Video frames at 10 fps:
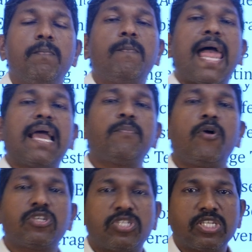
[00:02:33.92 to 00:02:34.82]
Black
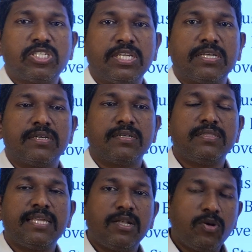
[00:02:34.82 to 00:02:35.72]
box testing,
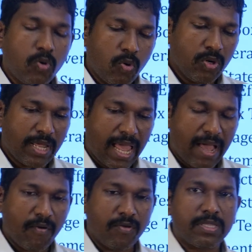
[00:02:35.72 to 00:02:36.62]
they don't
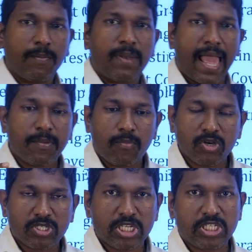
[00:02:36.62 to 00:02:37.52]
have, the black
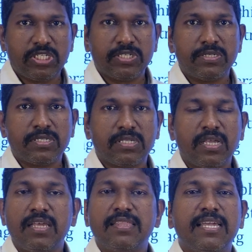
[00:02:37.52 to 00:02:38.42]
box testers,
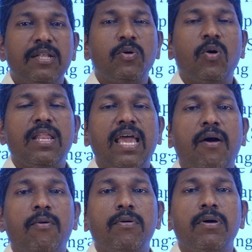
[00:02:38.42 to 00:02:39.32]
they don't
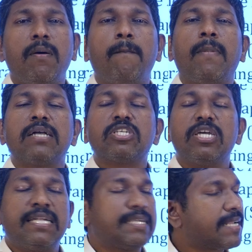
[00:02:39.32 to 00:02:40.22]
have much
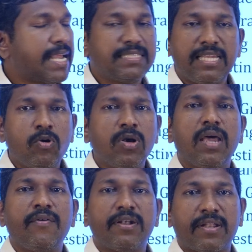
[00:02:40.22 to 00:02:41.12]
they don't
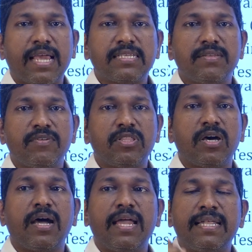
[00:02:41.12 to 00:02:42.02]
have interaction with
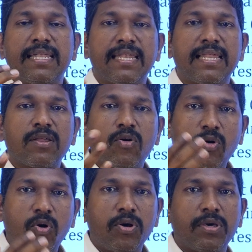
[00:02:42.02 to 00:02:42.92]
the internal
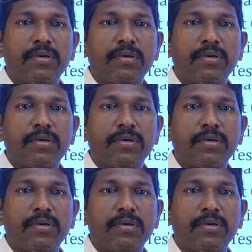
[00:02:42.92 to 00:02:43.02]
code.